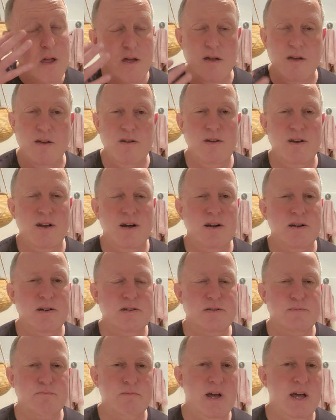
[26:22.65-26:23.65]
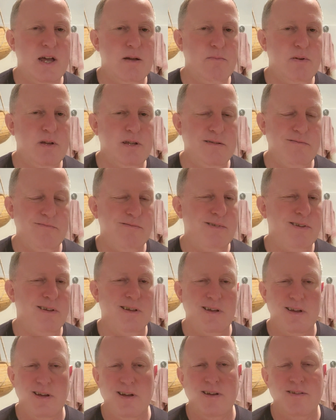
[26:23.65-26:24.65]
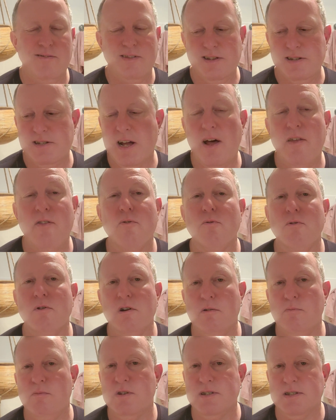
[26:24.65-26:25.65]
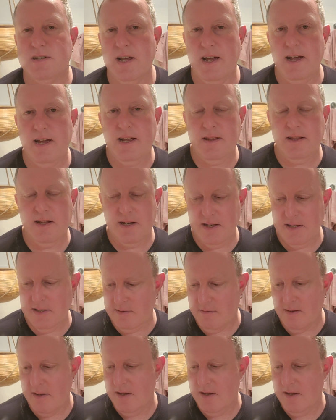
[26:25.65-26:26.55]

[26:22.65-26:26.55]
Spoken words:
Who knows? Maybe there's other rumours saying that he